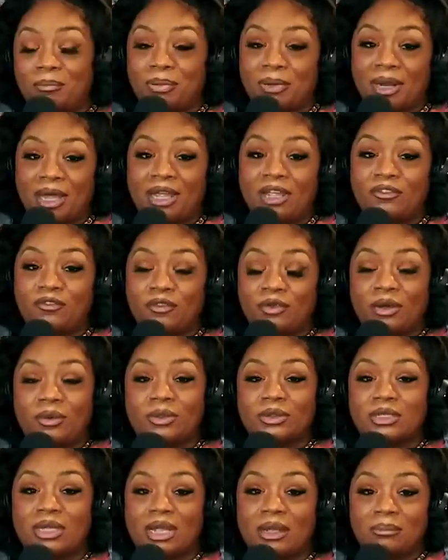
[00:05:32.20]
Plainfield
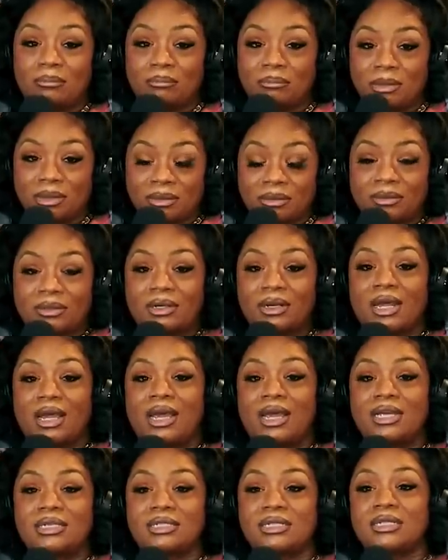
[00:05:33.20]
was like middle
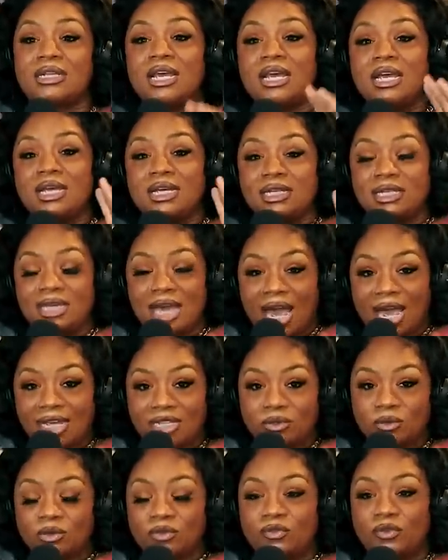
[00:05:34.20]
class, and
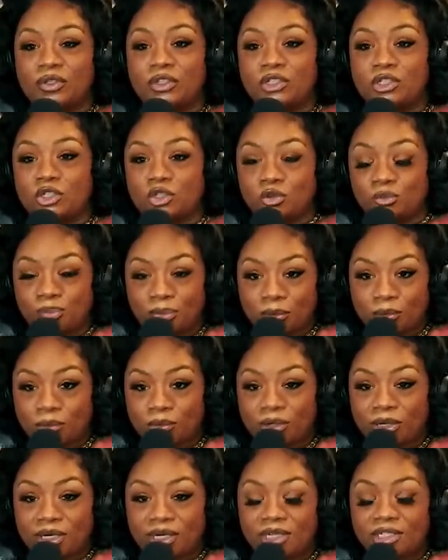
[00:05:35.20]
Geist was for the super
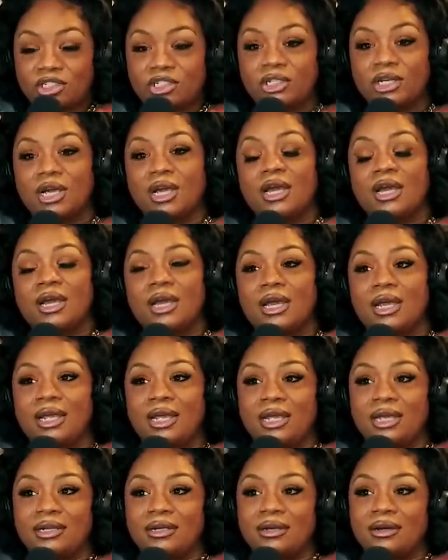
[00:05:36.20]
rich.
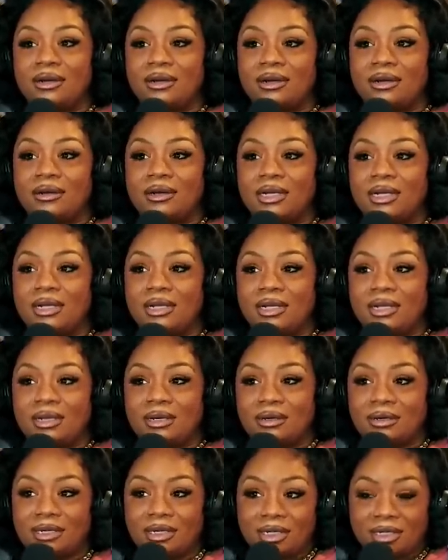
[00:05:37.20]
Okay. And uh,
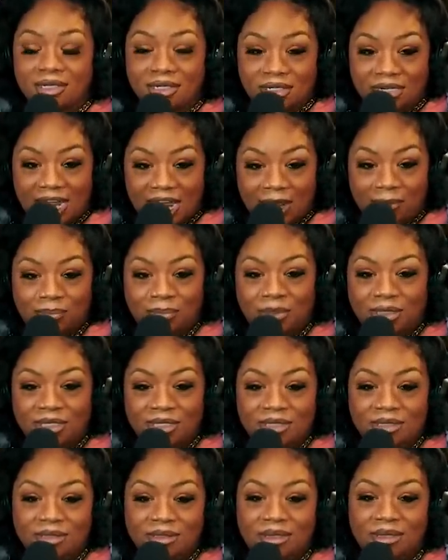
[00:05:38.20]

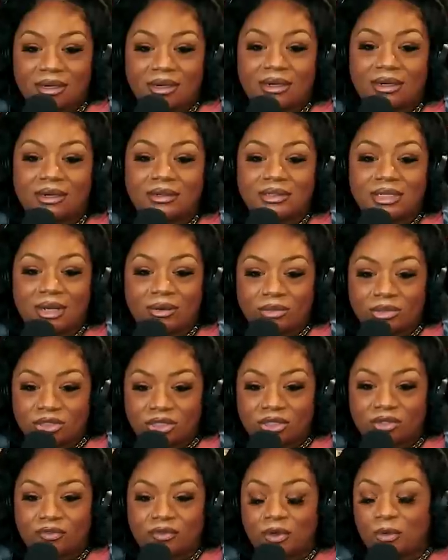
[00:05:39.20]
Indianapolis, uh, that was
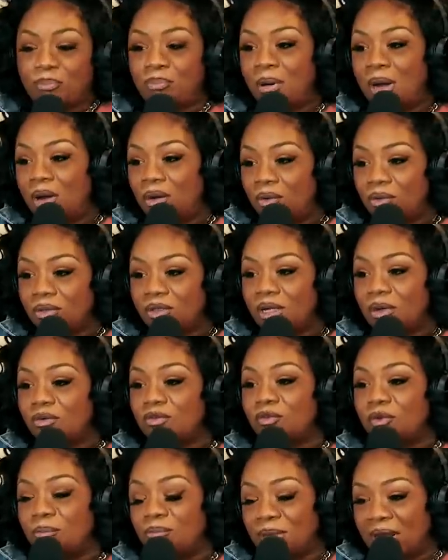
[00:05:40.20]
just for poor. That was
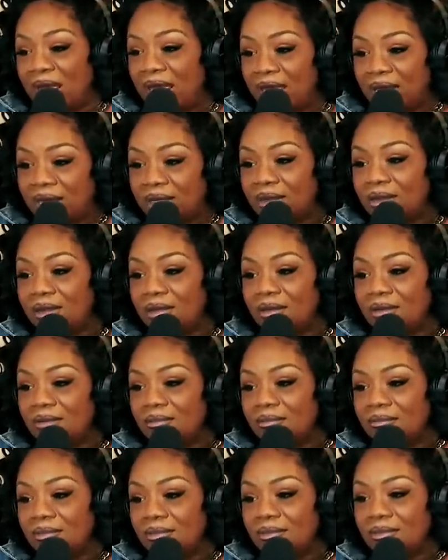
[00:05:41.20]
for black.
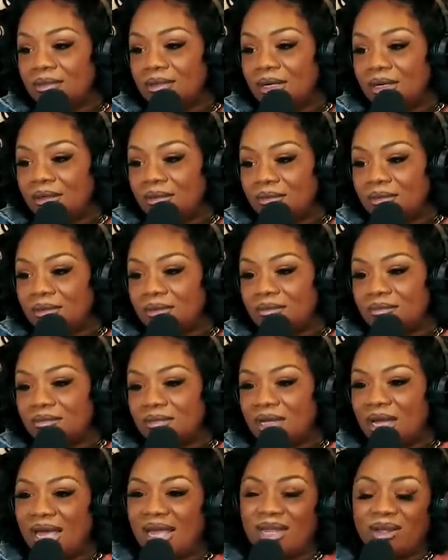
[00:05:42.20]
Poor black.
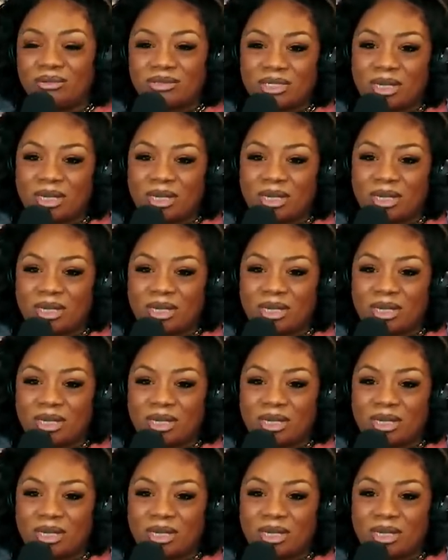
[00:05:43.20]
I ain't gonna